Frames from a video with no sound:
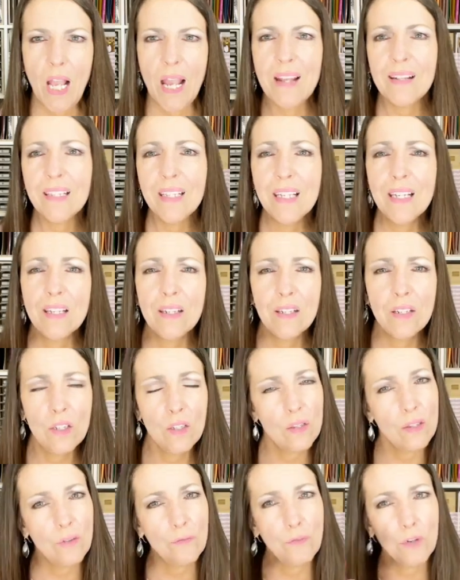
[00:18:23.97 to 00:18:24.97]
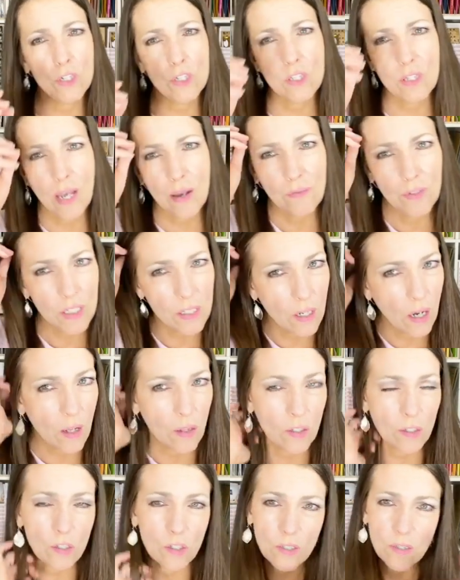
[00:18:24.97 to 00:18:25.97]
And then for
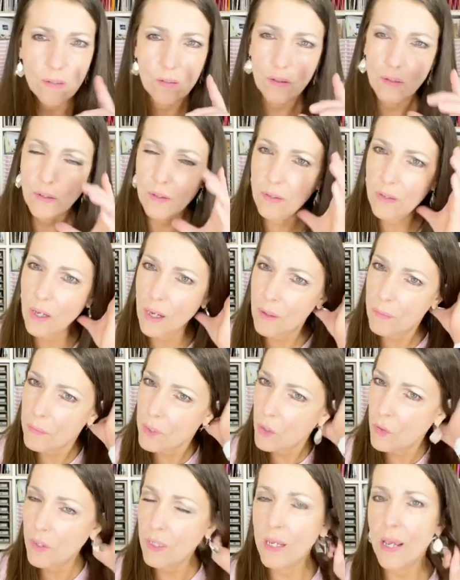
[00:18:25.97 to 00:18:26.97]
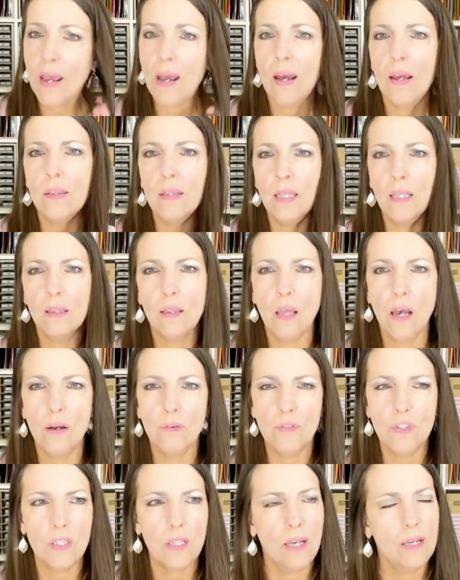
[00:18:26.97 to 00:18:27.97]
$7, um, you can add the
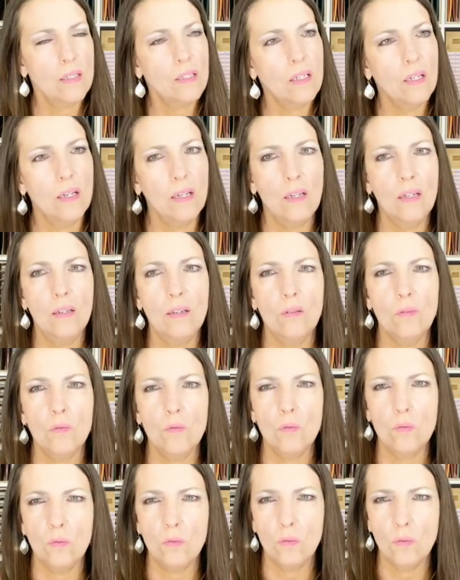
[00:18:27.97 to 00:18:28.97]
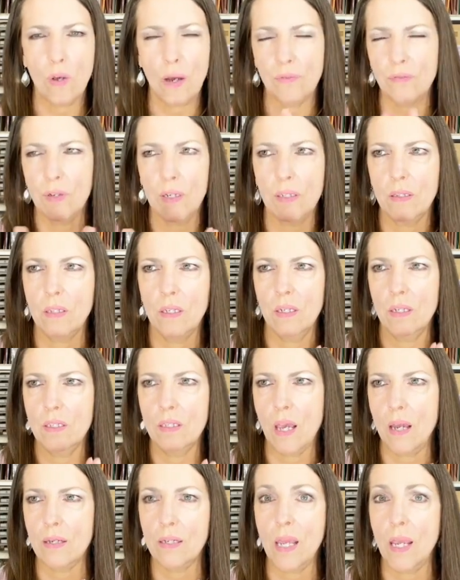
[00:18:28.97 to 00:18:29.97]
Love Santa, I forget the
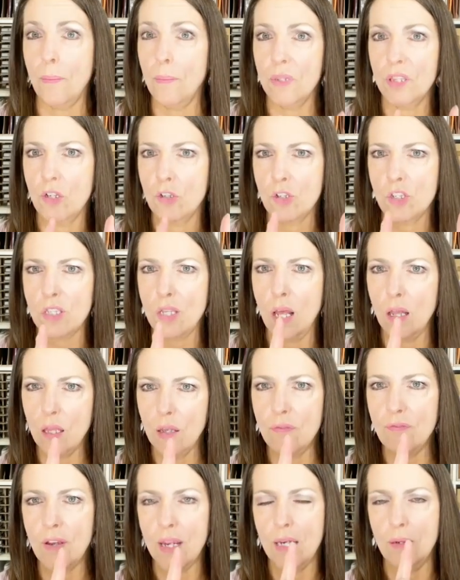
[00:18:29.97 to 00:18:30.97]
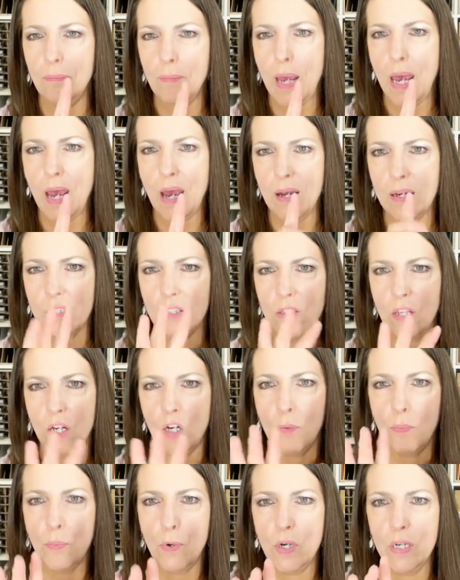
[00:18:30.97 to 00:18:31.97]
exact name, but they're cellophane bags that
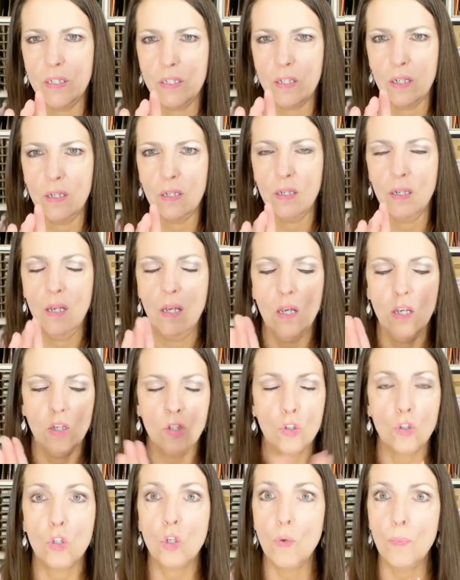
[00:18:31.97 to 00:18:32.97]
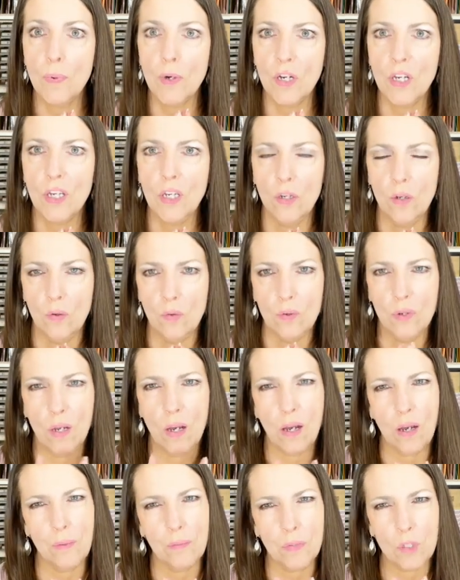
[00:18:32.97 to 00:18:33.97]
are printed. Super cute.
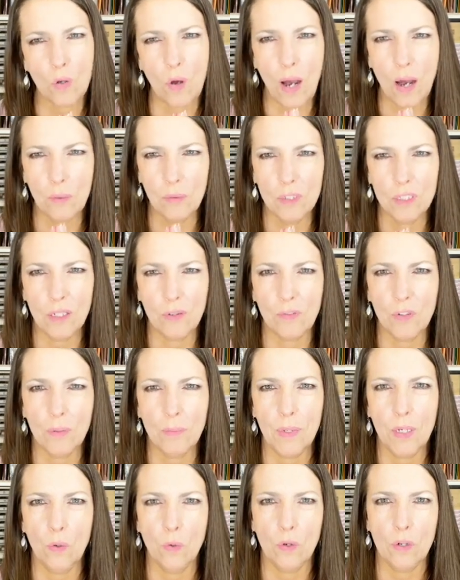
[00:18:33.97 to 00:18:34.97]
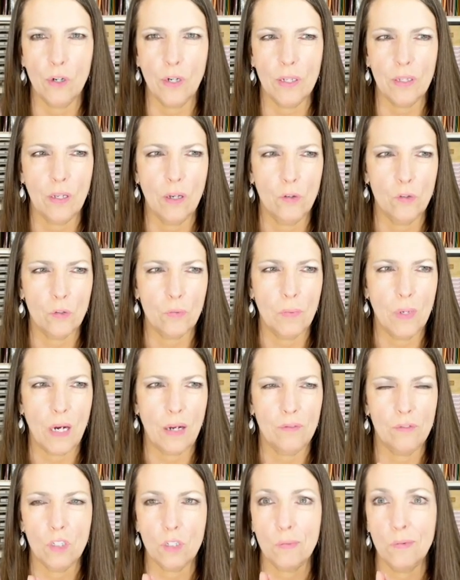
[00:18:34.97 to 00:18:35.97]
Um, so I will definitely be ordering those, but
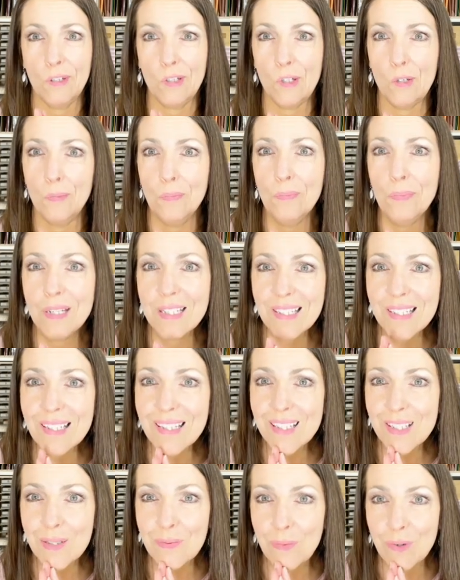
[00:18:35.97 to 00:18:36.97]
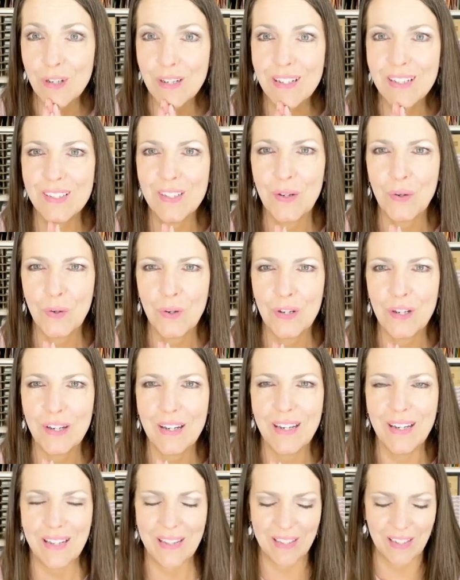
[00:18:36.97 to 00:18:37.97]
I've just been too busy this morning to order
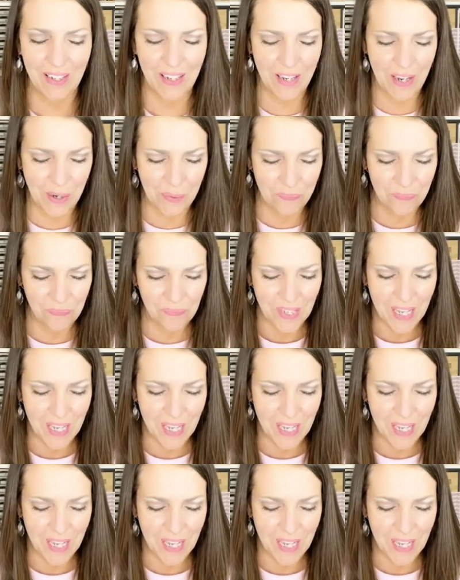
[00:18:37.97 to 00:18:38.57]
anything yet.